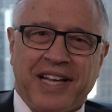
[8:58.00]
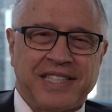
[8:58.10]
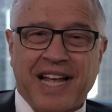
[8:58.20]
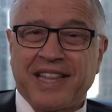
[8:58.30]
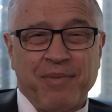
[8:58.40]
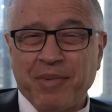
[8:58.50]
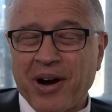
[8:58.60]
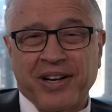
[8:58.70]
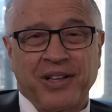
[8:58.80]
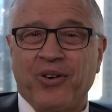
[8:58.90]
It's not the
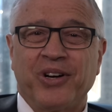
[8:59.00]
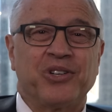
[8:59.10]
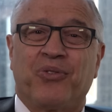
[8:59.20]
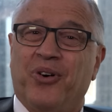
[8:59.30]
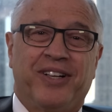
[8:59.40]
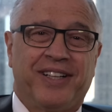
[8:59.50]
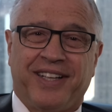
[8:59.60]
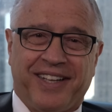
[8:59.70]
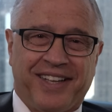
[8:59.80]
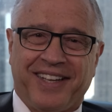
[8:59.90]
American Lawyer's fault
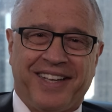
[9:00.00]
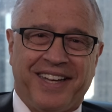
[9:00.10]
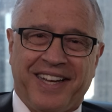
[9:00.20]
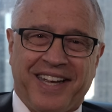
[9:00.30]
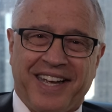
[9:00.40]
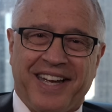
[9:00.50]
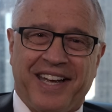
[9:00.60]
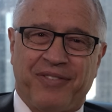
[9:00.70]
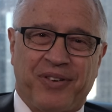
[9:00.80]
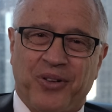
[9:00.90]

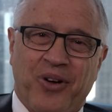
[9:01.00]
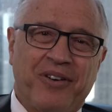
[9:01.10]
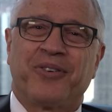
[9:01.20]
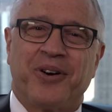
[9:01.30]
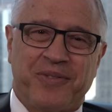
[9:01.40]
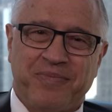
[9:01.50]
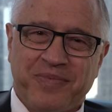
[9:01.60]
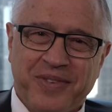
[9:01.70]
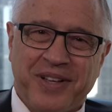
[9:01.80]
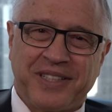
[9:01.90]
if a law firm
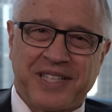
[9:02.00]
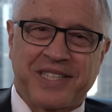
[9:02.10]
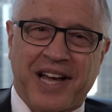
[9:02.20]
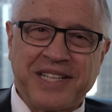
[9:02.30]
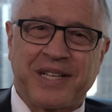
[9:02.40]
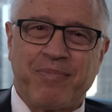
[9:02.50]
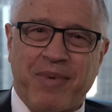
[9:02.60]
decides to